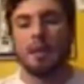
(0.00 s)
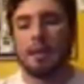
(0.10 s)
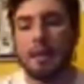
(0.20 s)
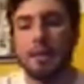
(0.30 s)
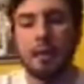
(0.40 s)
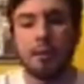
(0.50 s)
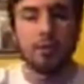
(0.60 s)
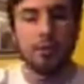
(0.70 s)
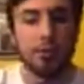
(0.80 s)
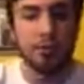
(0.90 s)
And then there's
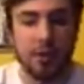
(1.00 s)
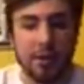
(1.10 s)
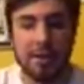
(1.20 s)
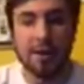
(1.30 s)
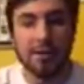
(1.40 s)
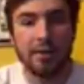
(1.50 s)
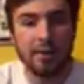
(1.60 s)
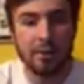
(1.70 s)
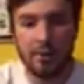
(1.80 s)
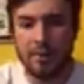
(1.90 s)
little scrawny David,
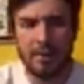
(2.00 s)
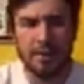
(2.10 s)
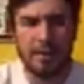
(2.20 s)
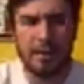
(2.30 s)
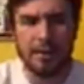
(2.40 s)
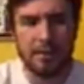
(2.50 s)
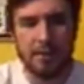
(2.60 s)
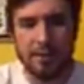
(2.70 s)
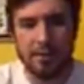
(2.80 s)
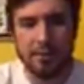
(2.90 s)
who's like the youngest
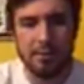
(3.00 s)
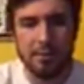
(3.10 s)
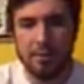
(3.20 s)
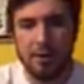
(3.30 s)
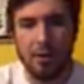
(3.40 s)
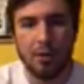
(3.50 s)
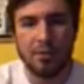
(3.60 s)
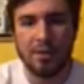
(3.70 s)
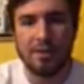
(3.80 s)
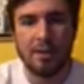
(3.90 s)
of all of
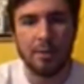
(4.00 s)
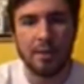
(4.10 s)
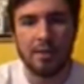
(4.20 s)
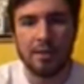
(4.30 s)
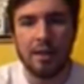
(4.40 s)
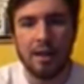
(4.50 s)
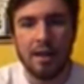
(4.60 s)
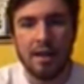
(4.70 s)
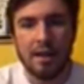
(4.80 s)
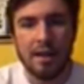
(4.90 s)
his siblings, and
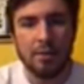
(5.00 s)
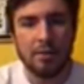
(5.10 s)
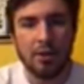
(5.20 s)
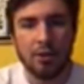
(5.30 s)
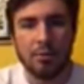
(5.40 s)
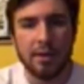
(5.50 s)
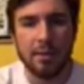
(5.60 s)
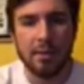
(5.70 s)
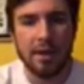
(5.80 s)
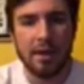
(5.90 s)
he was called to become the
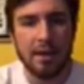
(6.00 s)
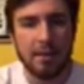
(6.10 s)
king,